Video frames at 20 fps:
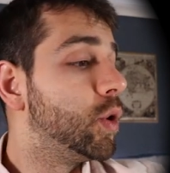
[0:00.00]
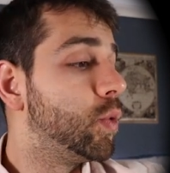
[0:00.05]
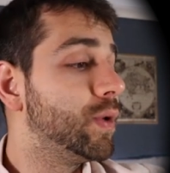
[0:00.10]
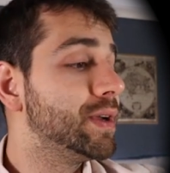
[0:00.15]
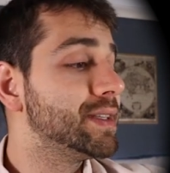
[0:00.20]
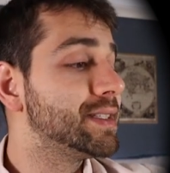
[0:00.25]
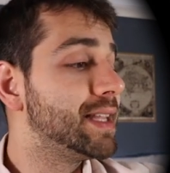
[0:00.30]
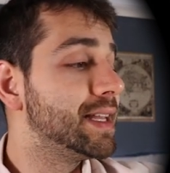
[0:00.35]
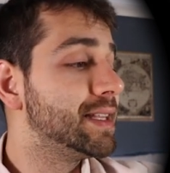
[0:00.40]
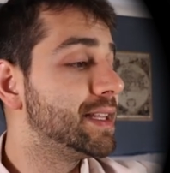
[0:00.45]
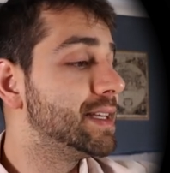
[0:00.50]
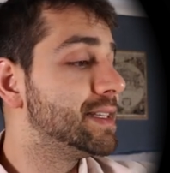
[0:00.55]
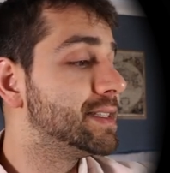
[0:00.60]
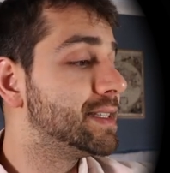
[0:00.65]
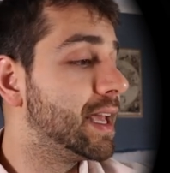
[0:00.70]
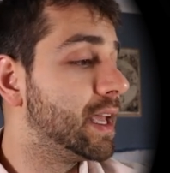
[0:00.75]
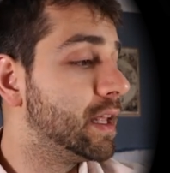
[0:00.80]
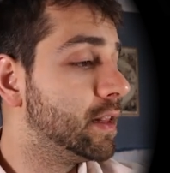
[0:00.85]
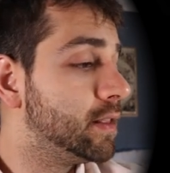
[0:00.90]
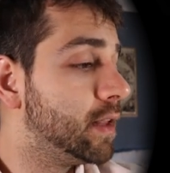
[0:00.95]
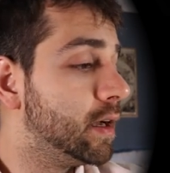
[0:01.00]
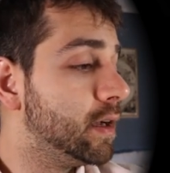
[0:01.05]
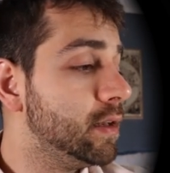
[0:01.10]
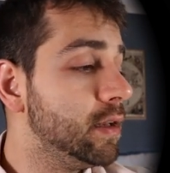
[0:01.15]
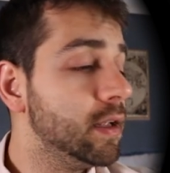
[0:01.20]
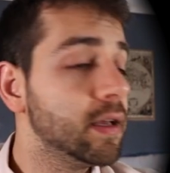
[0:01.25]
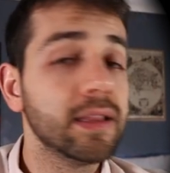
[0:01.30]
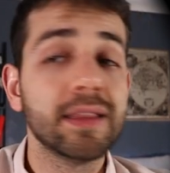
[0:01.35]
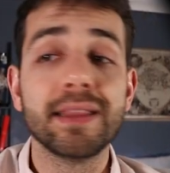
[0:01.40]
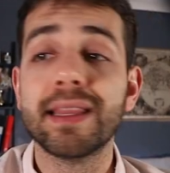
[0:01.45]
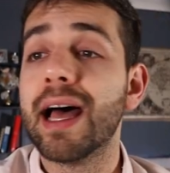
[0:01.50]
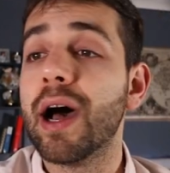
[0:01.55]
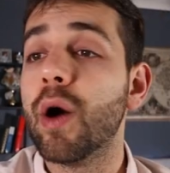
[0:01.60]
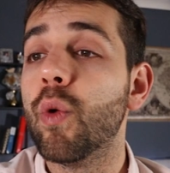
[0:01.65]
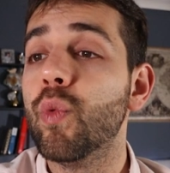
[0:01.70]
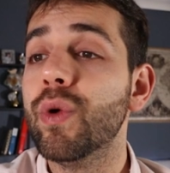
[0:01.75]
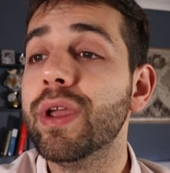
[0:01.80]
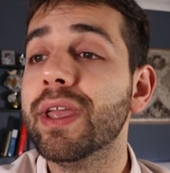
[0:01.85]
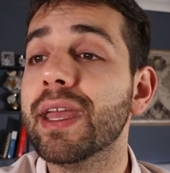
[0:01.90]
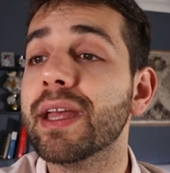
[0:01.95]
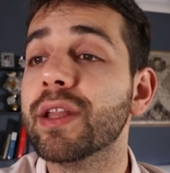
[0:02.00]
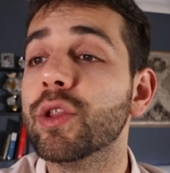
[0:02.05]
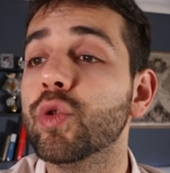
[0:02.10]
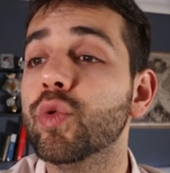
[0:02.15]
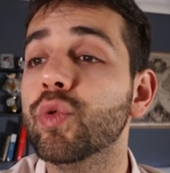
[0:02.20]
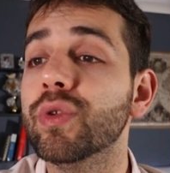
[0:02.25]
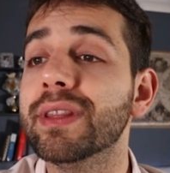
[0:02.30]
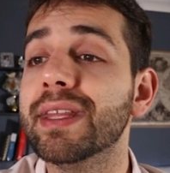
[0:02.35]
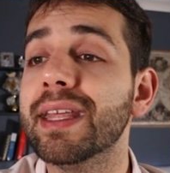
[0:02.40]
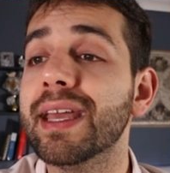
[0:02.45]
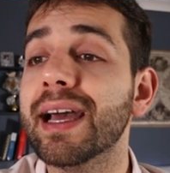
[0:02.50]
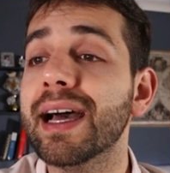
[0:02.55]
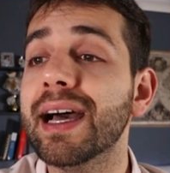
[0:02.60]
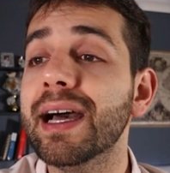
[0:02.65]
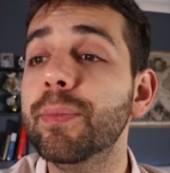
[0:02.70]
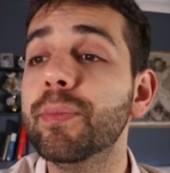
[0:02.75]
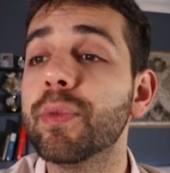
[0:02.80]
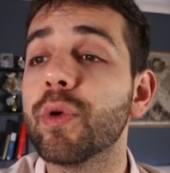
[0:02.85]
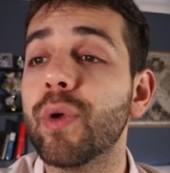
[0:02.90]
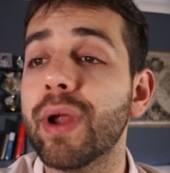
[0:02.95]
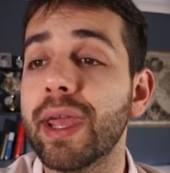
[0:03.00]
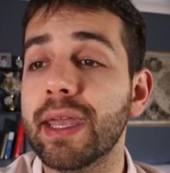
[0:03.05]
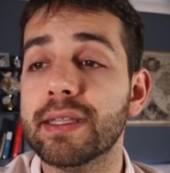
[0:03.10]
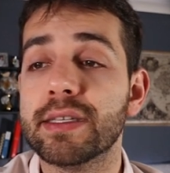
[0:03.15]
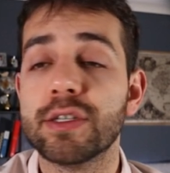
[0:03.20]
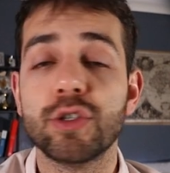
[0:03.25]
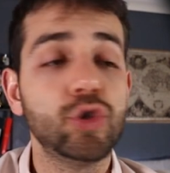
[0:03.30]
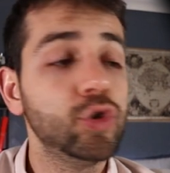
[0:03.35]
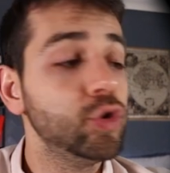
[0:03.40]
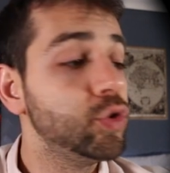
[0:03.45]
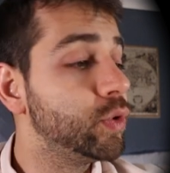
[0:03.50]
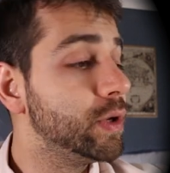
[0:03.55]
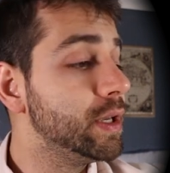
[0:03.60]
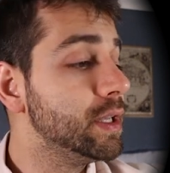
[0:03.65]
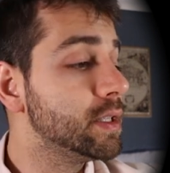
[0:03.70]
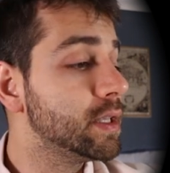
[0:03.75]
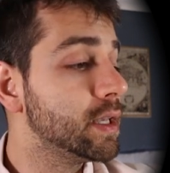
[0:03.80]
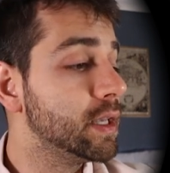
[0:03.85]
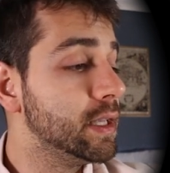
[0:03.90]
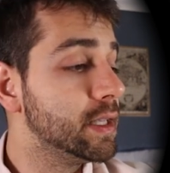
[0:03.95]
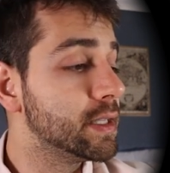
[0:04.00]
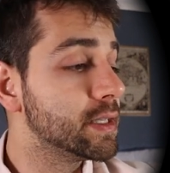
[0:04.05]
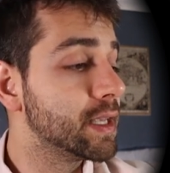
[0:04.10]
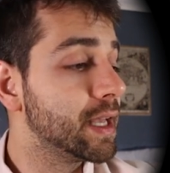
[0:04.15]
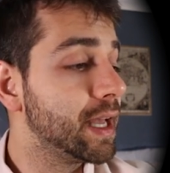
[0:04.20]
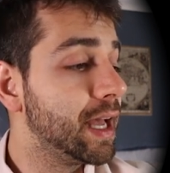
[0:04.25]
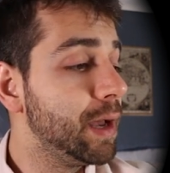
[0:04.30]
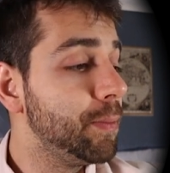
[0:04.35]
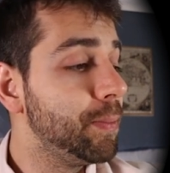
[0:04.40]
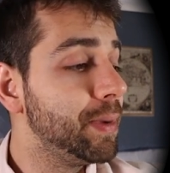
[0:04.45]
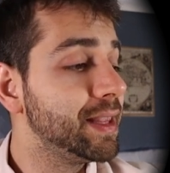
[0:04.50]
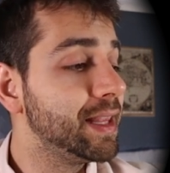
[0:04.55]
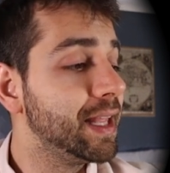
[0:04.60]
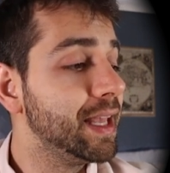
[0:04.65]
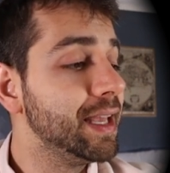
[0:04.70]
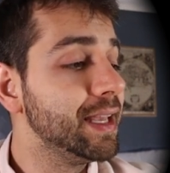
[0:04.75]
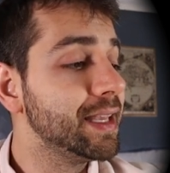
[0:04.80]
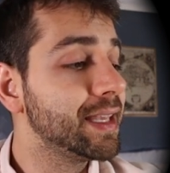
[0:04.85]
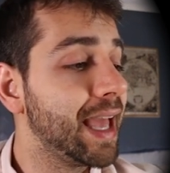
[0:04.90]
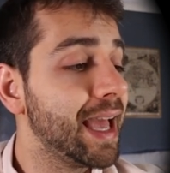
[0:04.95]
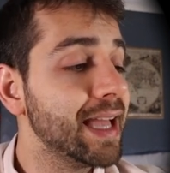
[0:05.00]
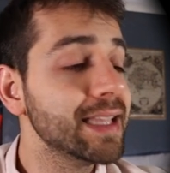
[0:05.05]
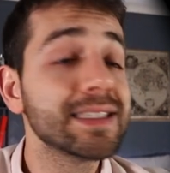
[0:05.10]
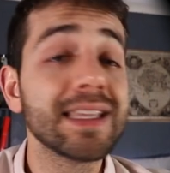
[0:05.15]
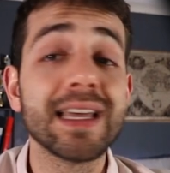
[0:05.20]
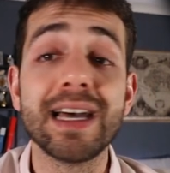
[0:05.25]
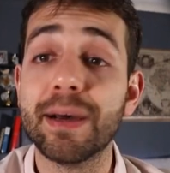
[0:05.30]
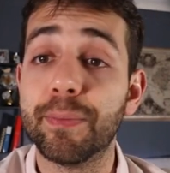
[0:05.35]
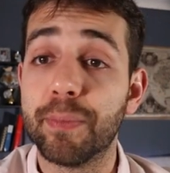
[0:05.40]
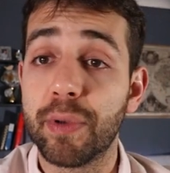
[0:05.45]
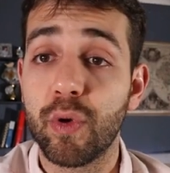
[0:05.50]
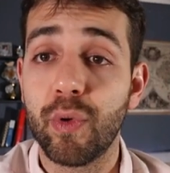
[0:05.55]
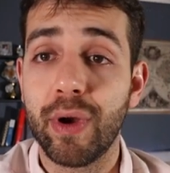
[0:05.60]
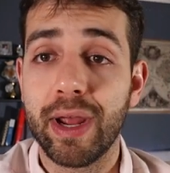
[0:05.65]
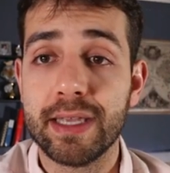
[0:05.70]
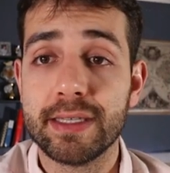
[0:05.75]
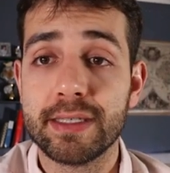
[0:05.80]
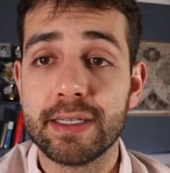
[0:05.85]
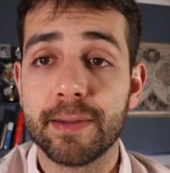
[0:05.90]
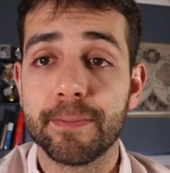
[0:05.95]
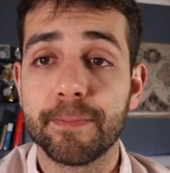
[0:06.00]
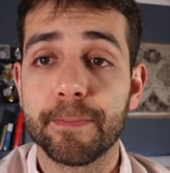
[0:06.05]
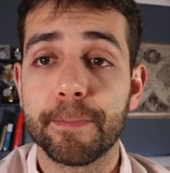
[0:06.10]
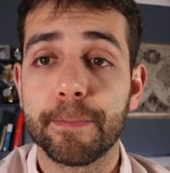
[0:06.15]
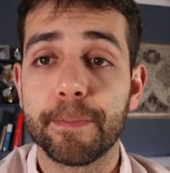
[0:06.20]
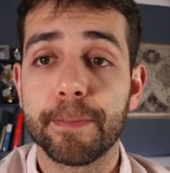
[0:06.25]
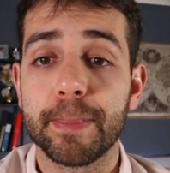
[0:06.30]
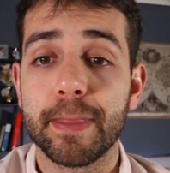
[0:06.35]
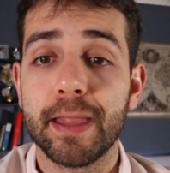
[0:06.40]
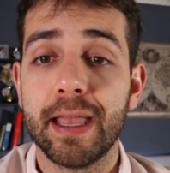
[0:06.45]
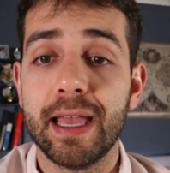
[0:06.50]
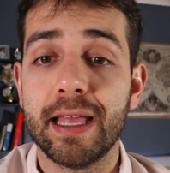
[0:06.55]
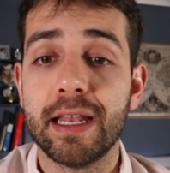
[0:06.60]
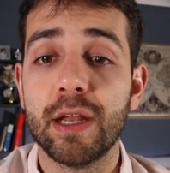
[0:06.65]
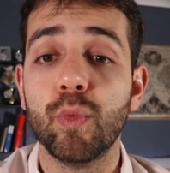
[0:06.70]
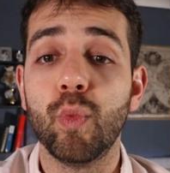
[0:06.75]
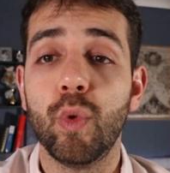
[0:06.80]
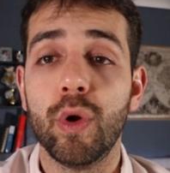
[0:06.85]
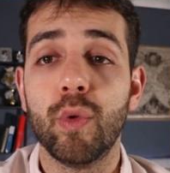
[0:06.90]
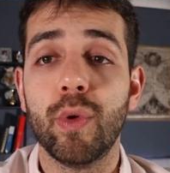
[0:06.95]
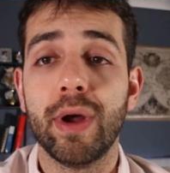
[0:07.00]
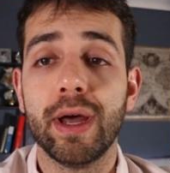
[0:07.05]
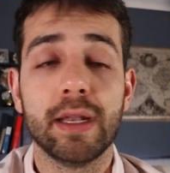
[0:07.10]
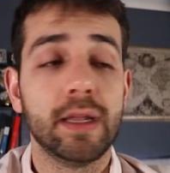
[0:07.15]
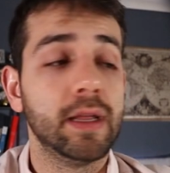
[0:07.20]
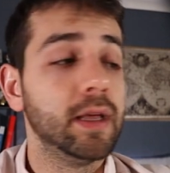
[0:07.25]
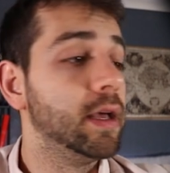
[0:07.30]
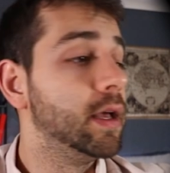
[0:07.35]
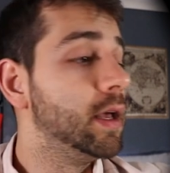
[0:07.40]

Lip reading: Once that they say done, now we can do the upgrade. To do it, it's apt get upgrade, and we run.